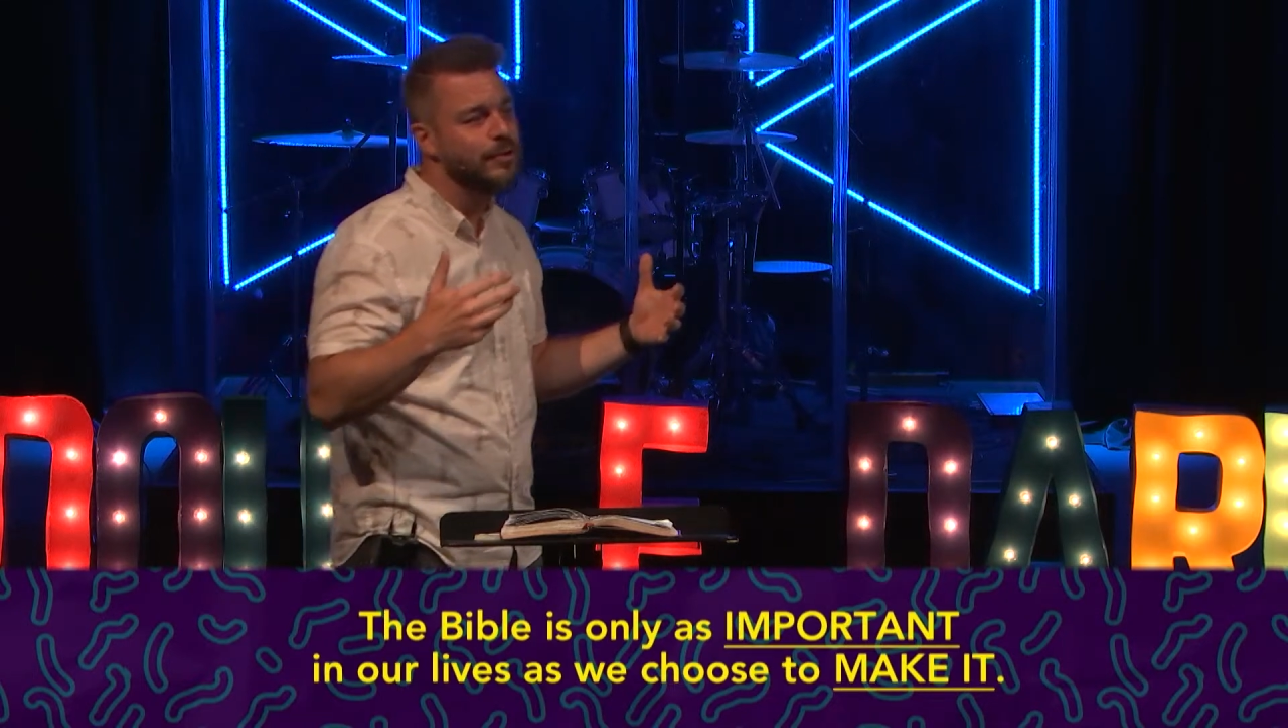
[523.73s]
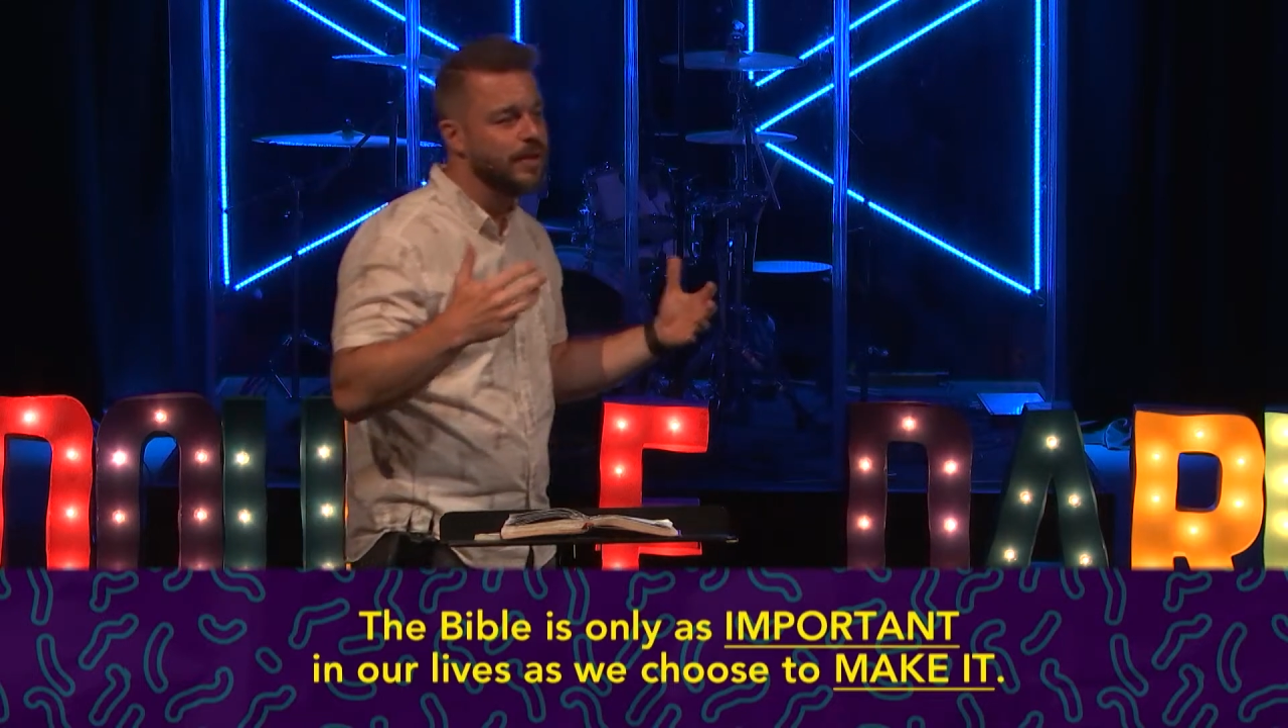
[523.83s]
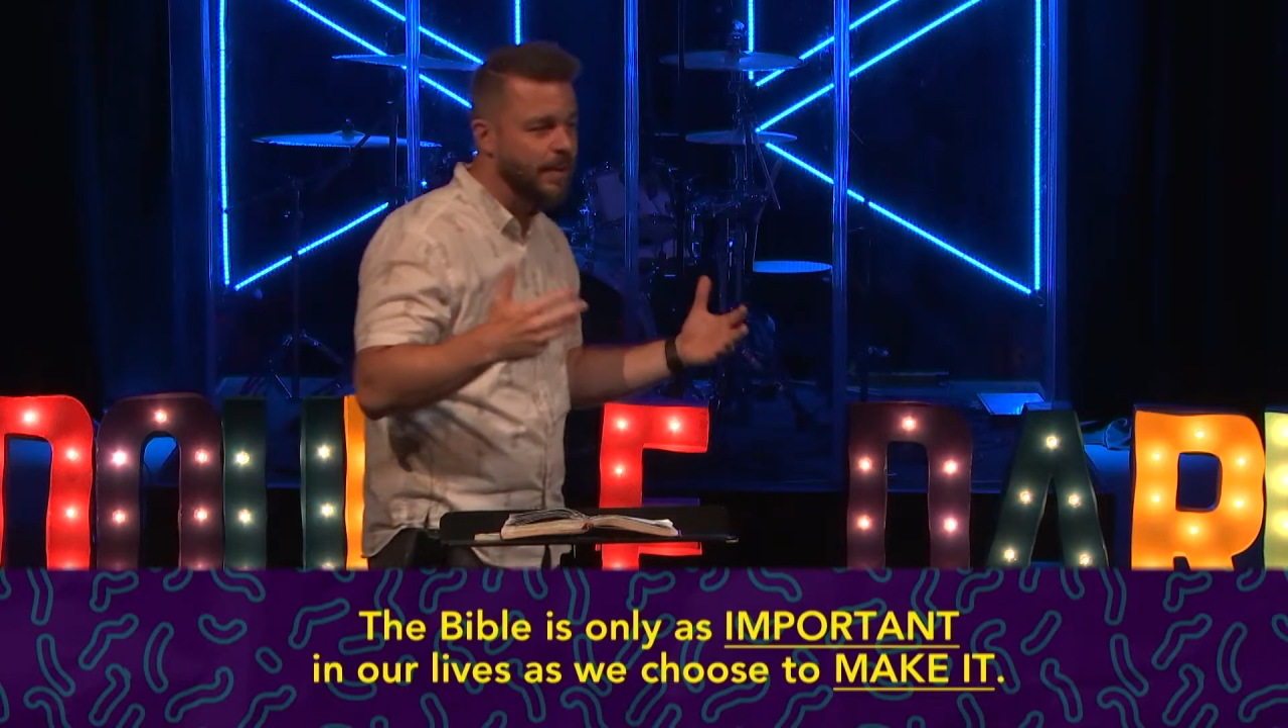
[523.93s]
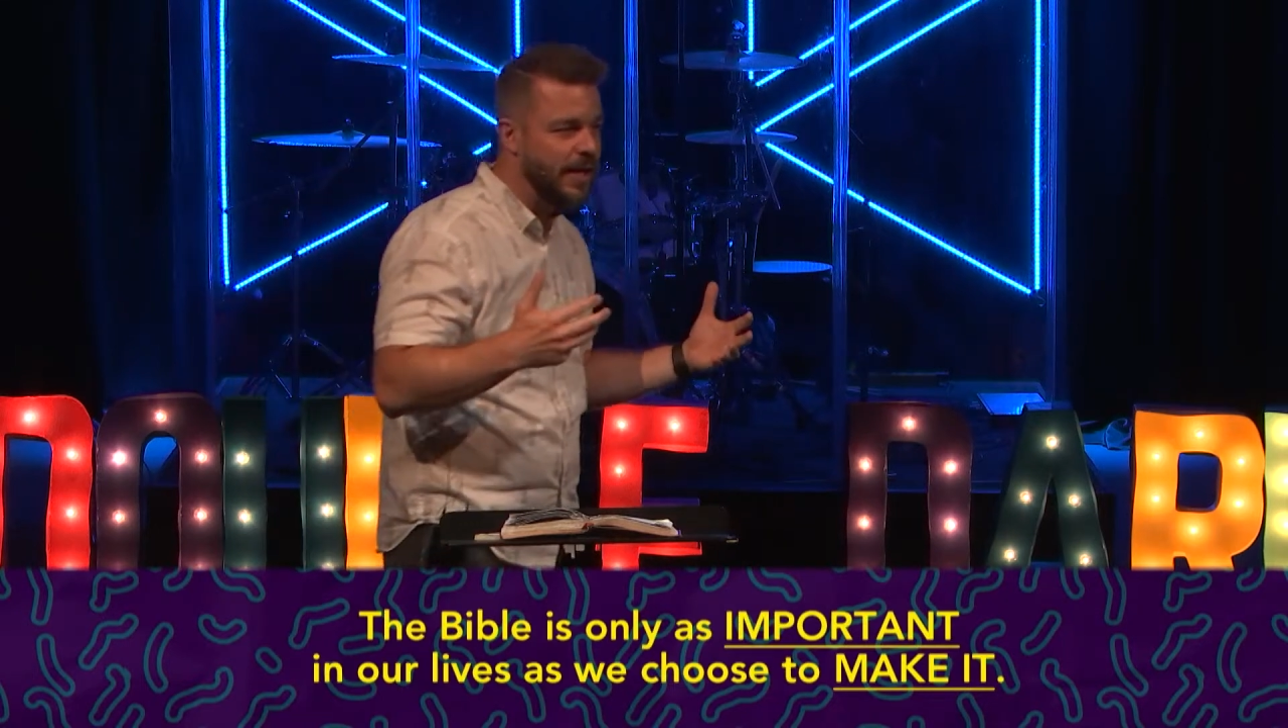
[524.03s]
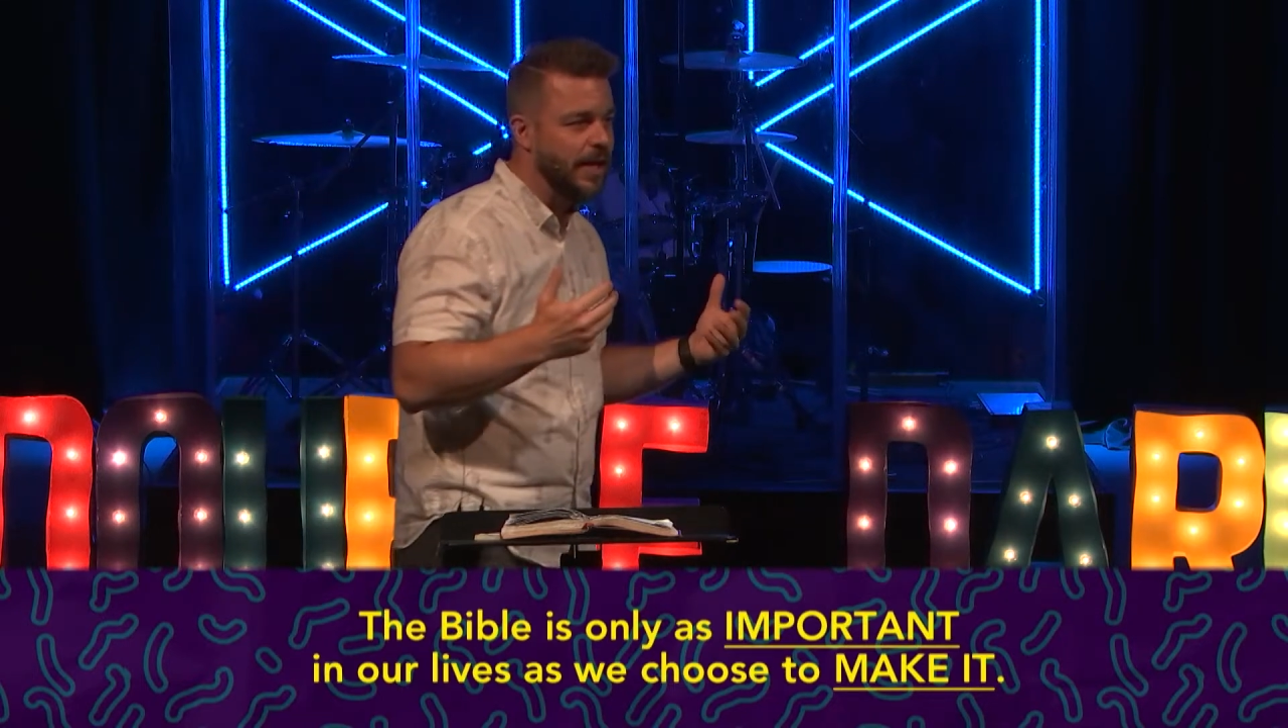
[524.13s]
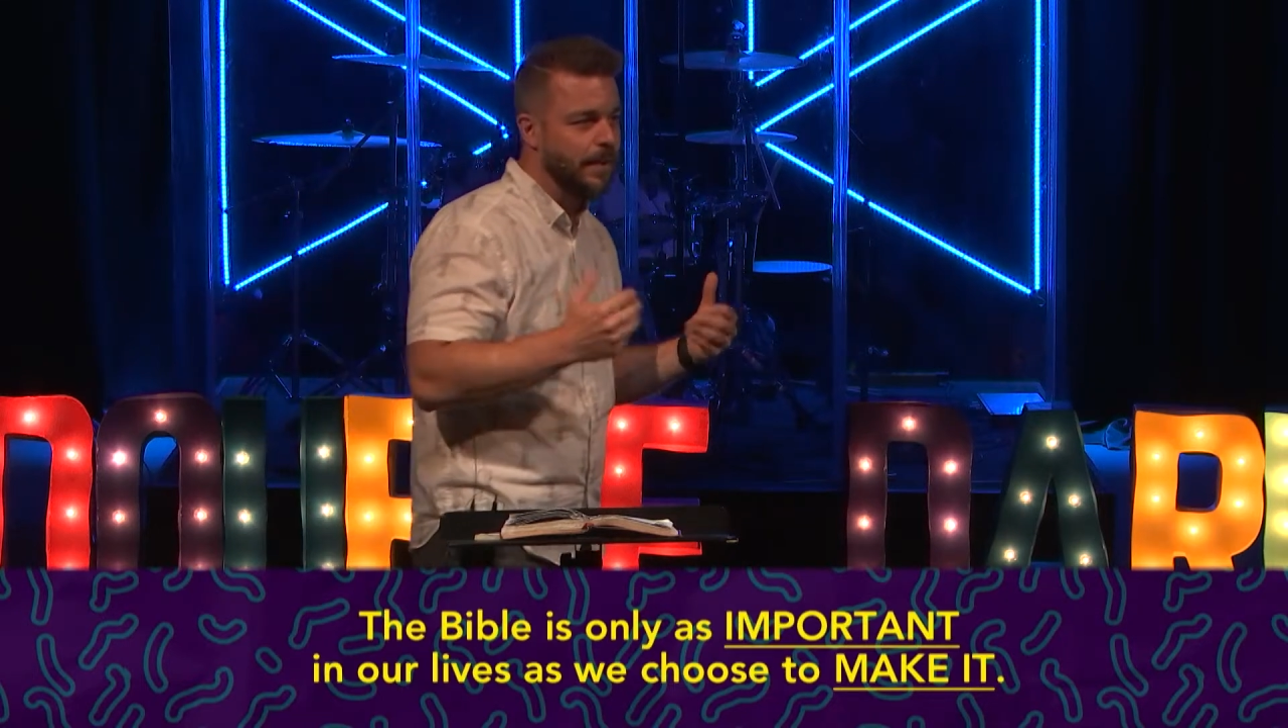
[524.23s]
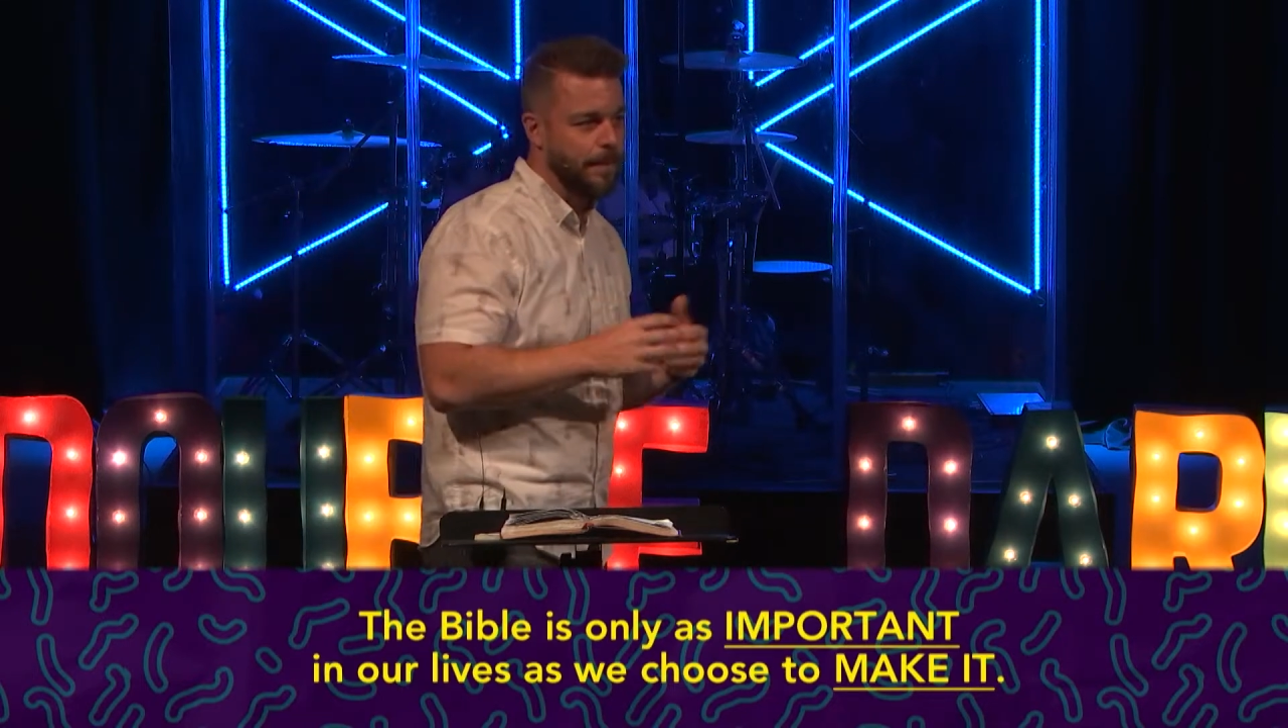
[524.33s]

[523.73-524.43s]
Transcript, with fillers: to make it.